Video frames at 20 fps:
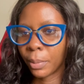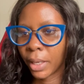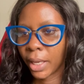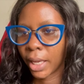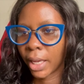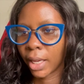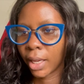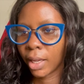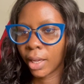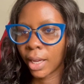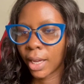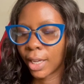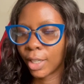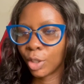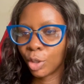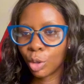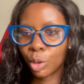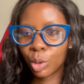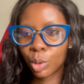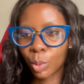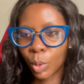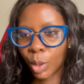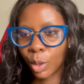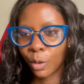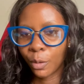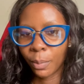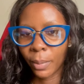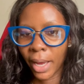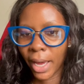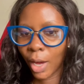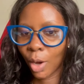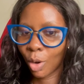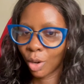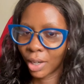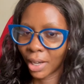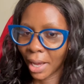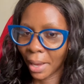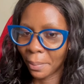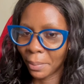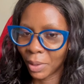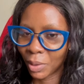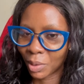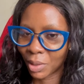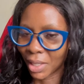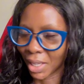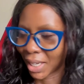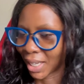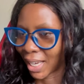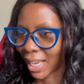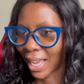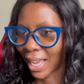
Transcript: here and use one of my other mails that I